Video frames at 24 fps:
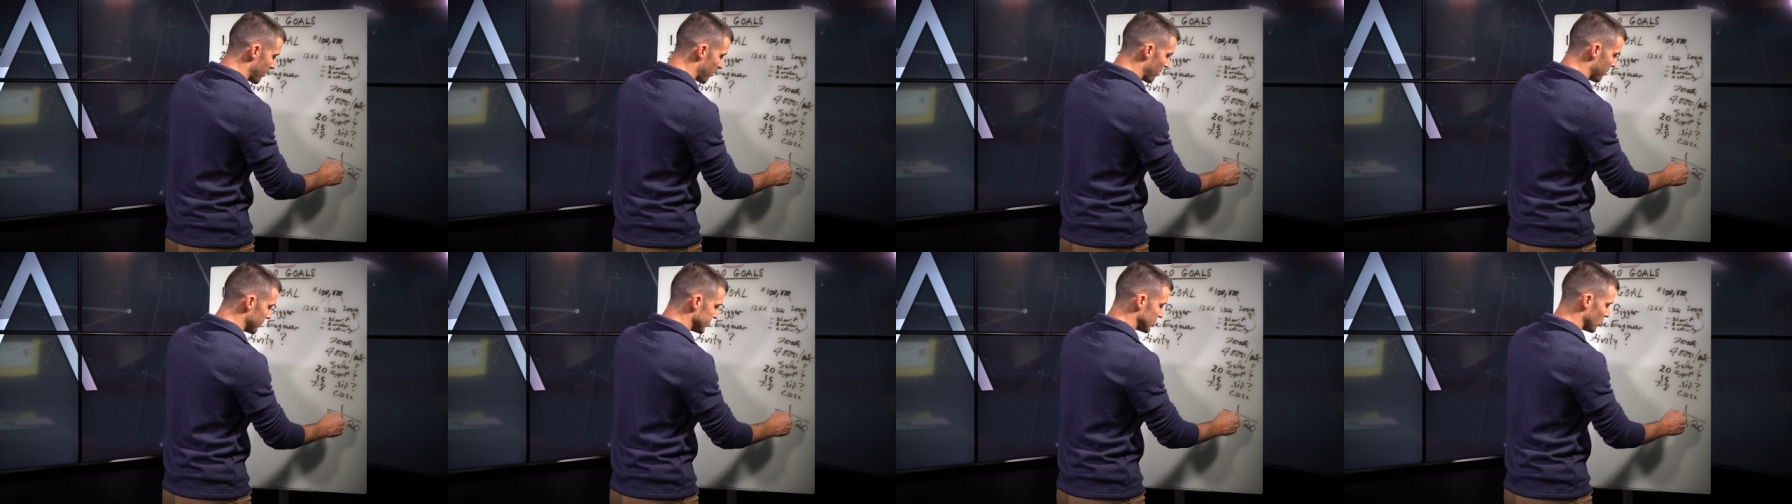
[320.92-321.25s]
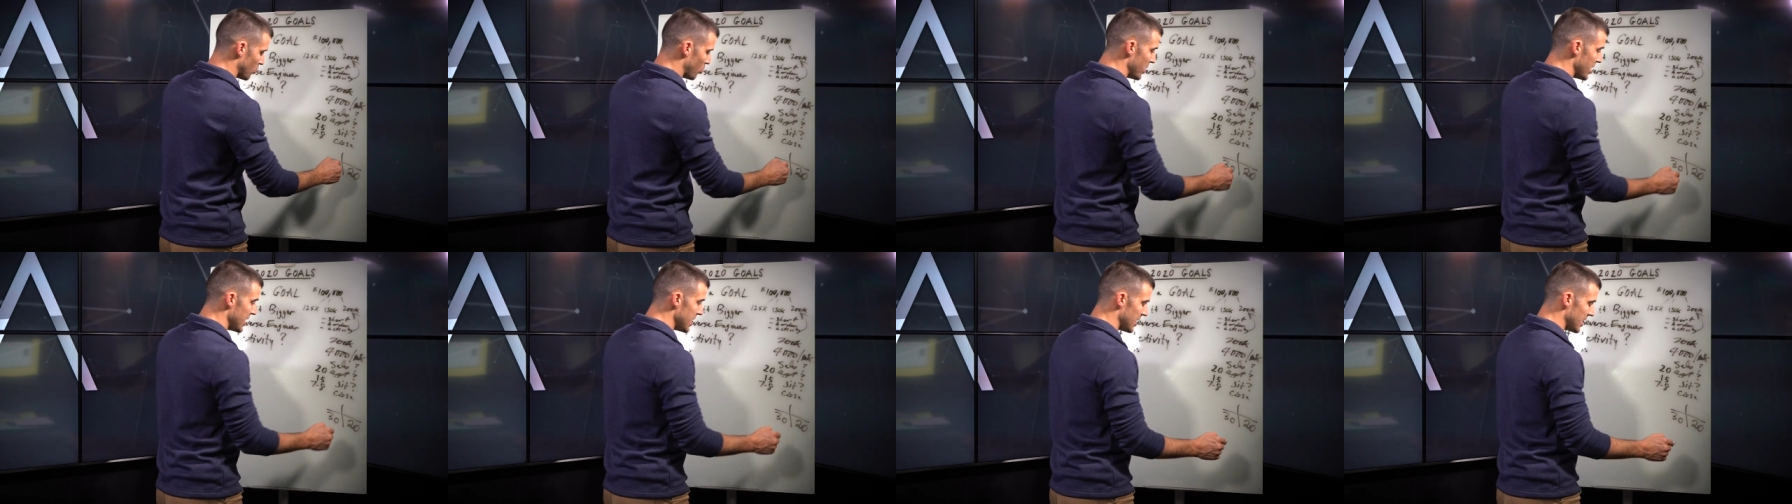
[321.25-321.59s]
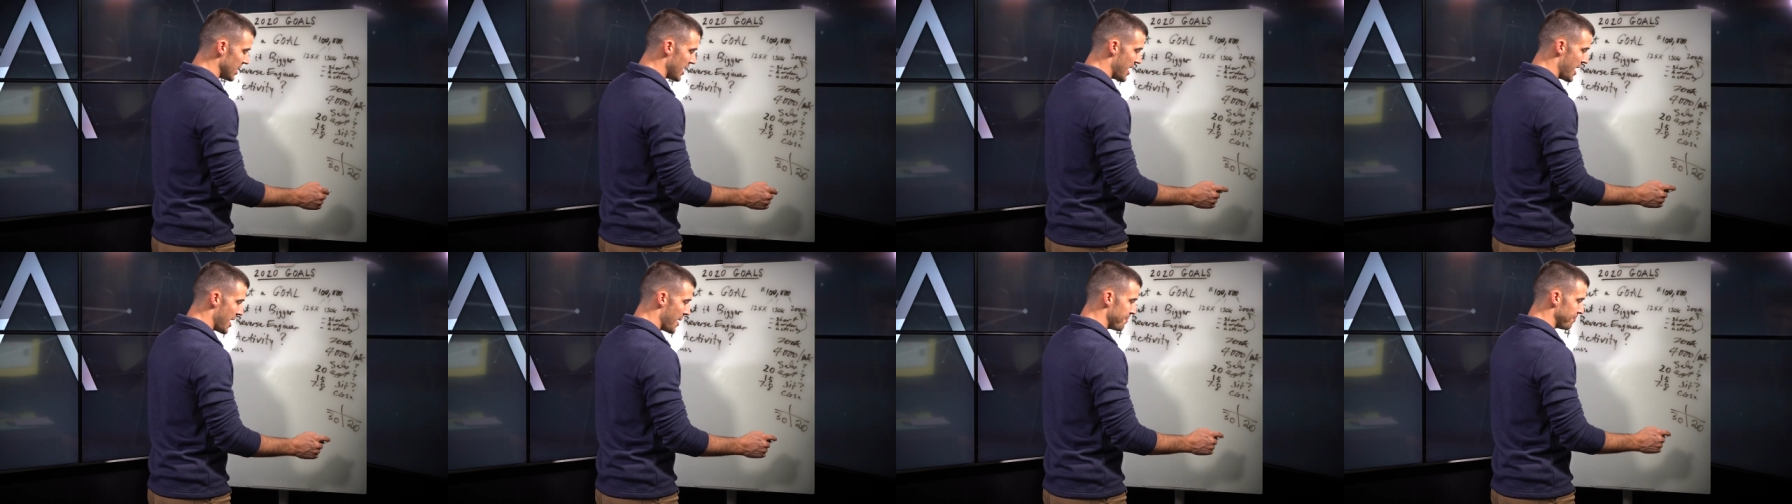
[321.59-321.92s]
appointments a
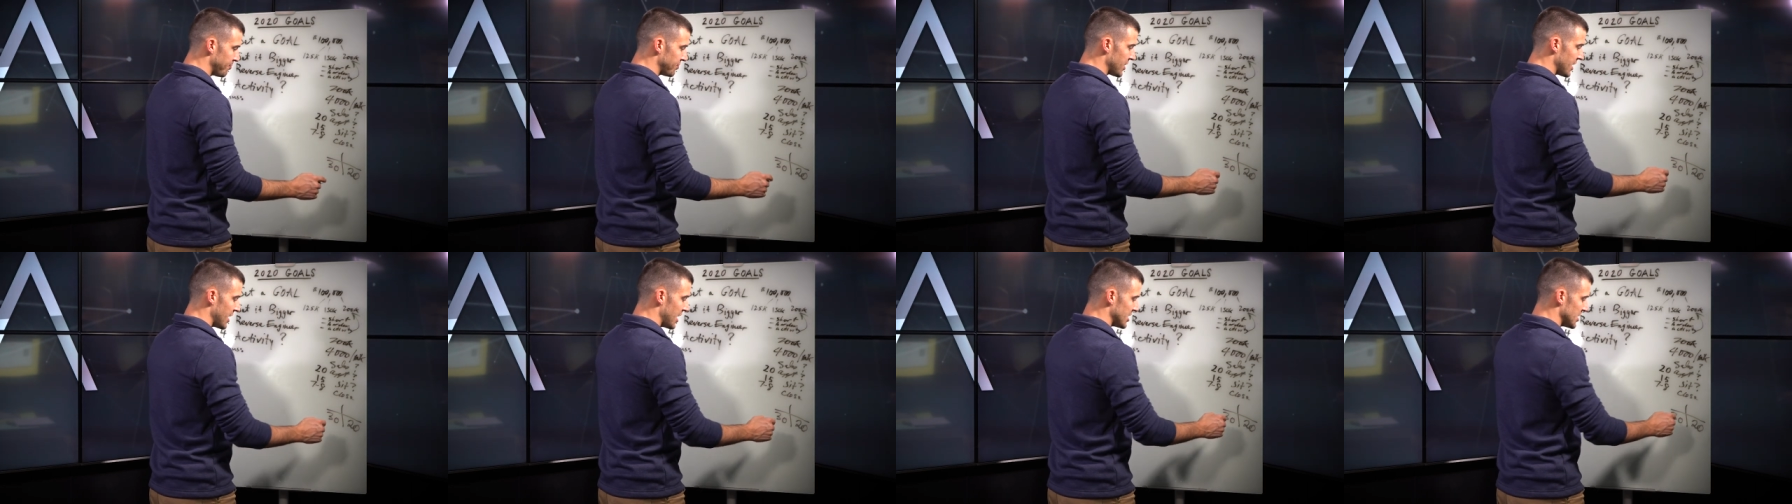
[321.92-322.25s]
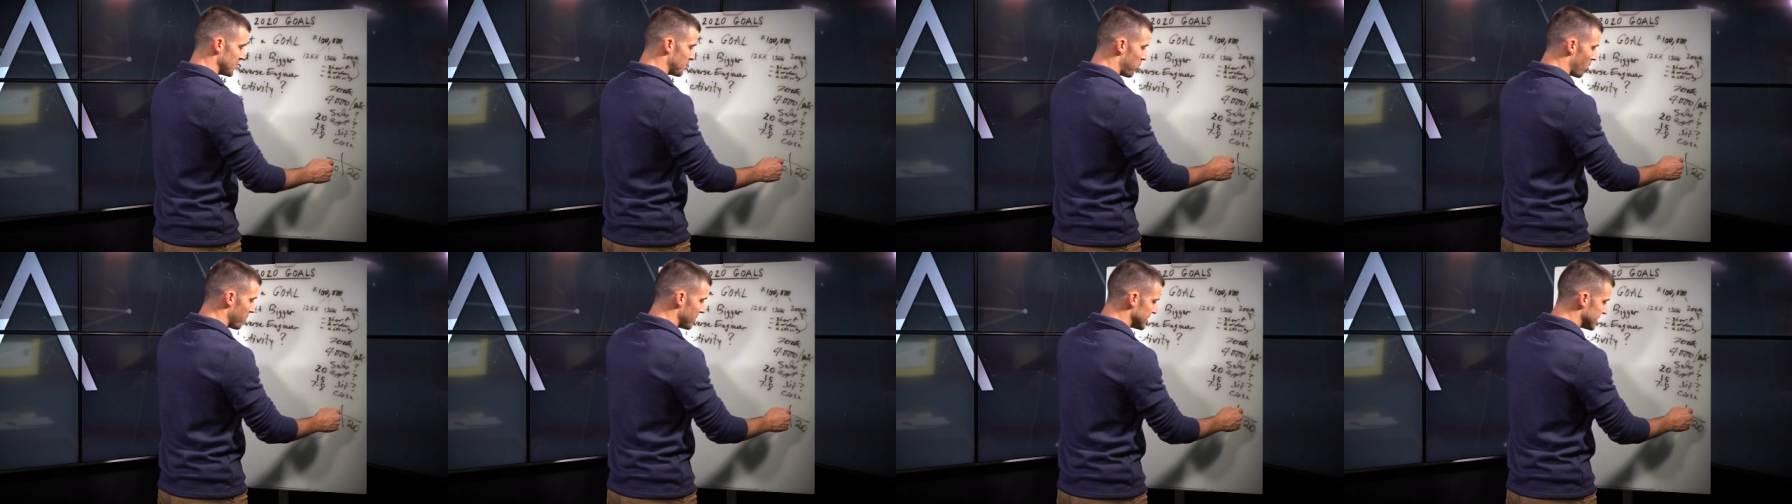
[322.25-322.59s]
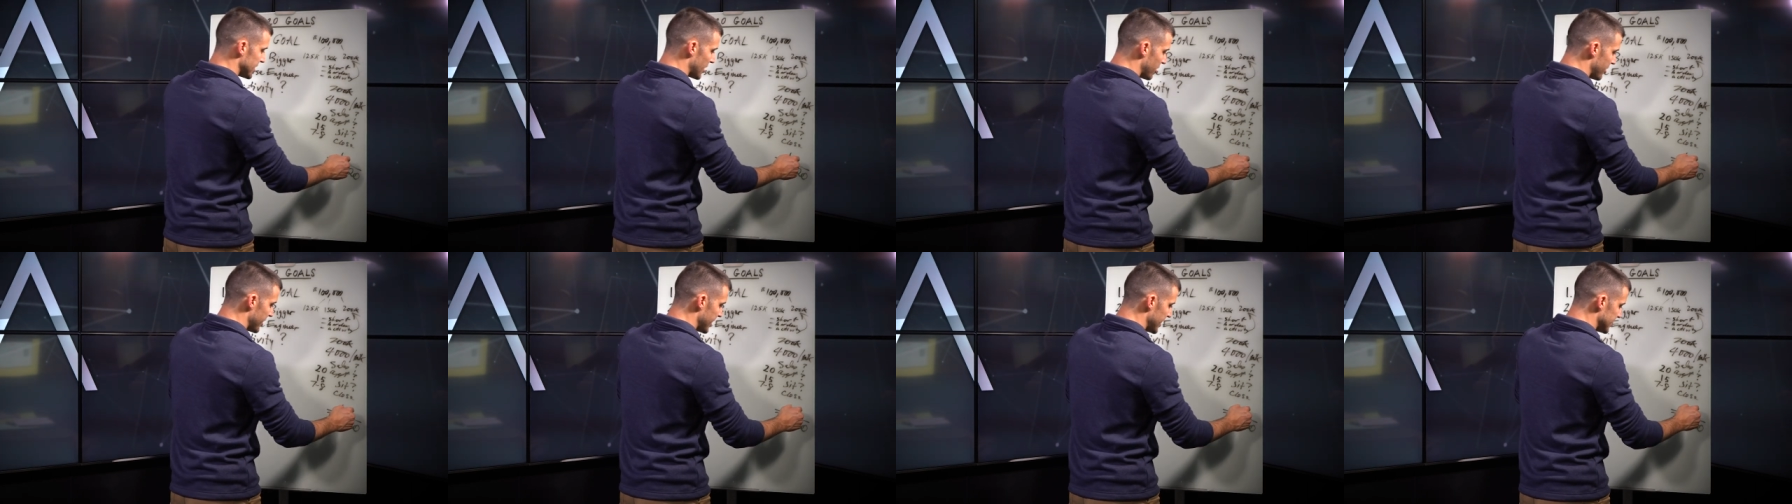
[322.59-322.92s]
week. His appointment
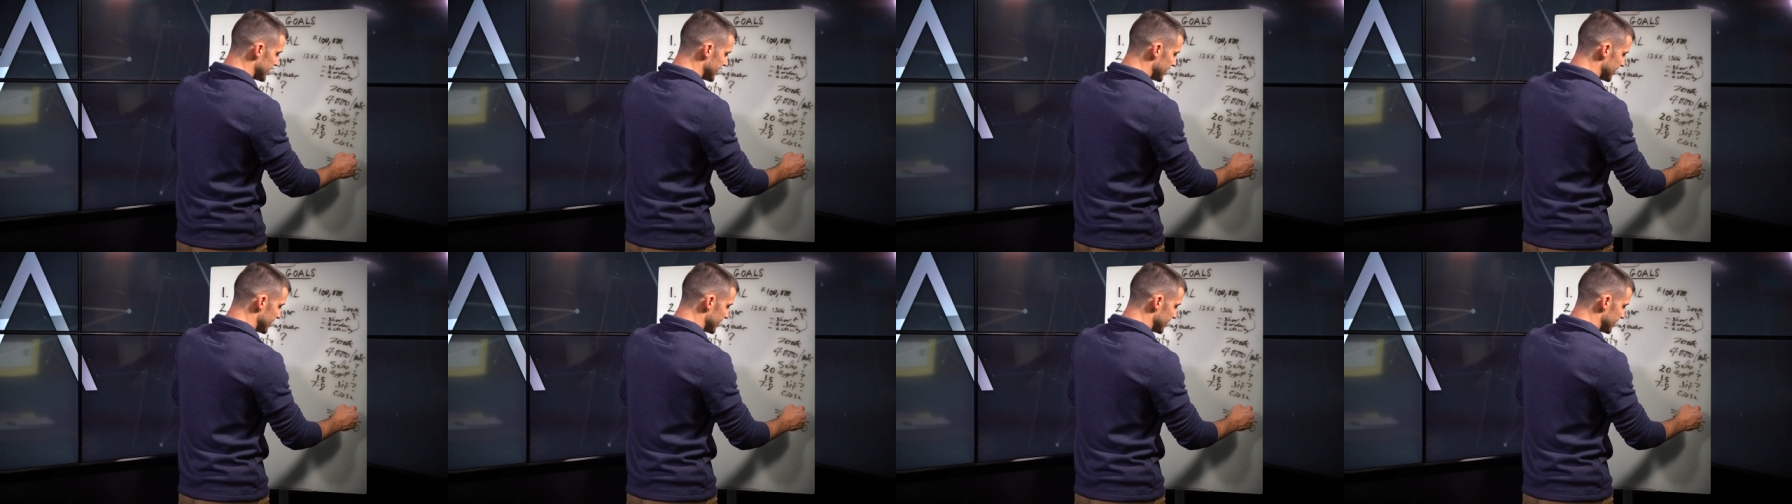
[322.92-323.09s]
setter needs